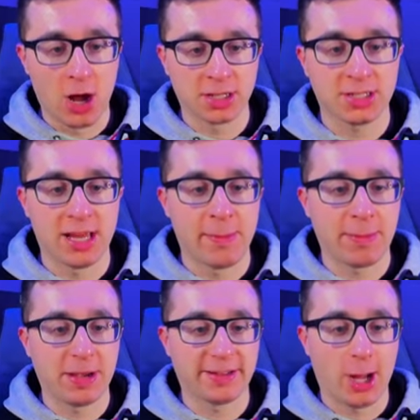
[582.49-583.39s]
Honestly, that
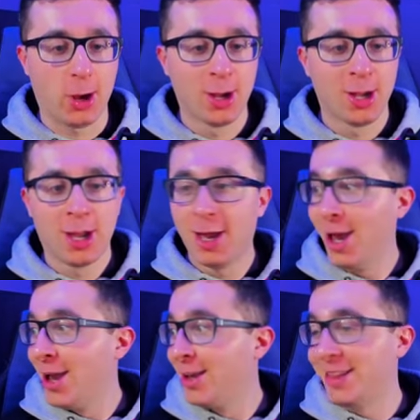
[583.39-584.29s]
might be it, though.
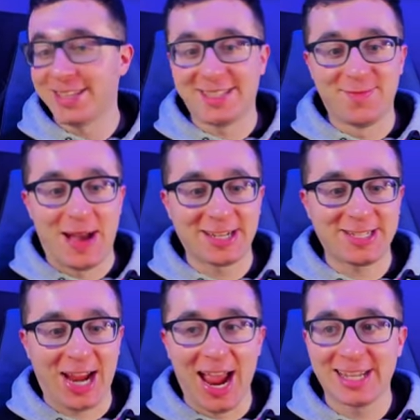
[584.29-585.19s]
This is the
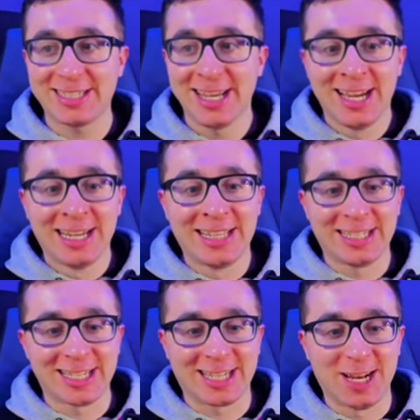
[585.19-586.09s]
best chance.
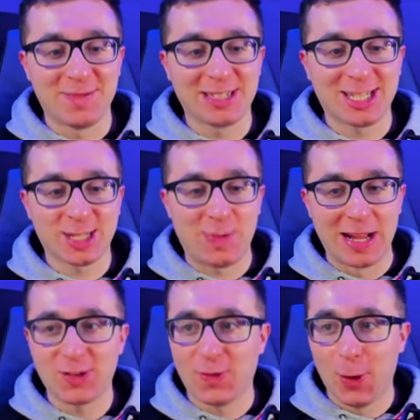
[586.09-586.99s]
This is going to be
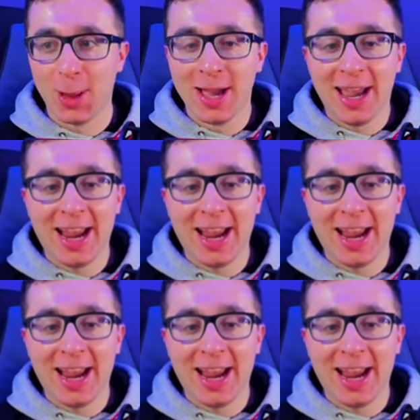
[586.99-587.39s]
suspenseful.